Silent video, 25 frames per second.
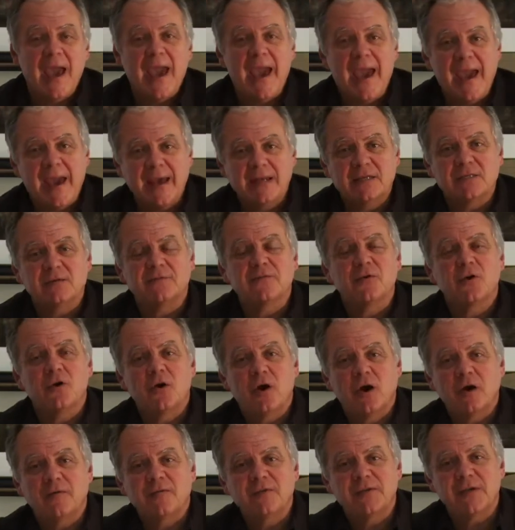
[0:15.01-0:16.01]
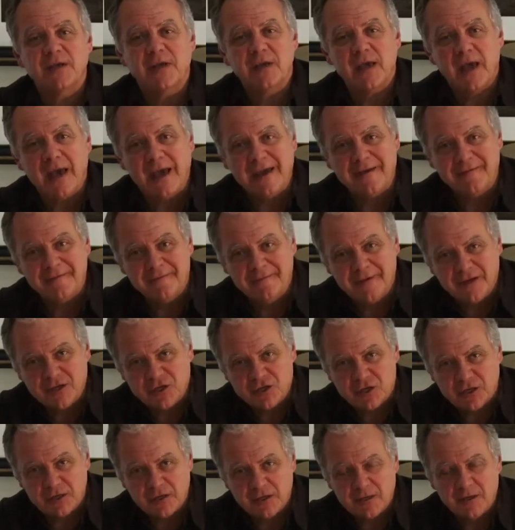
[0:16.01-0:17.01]
and of crafting a
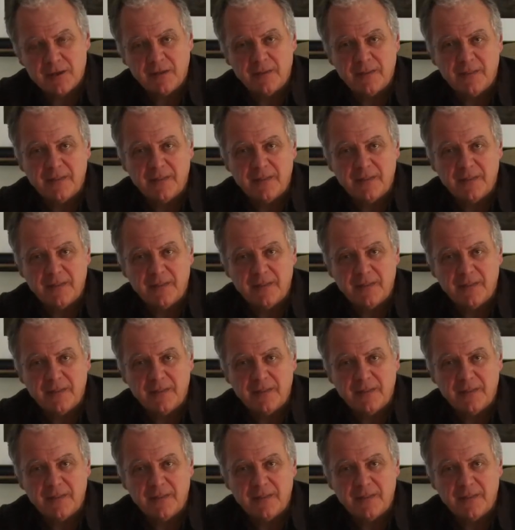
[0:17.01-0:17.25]
vision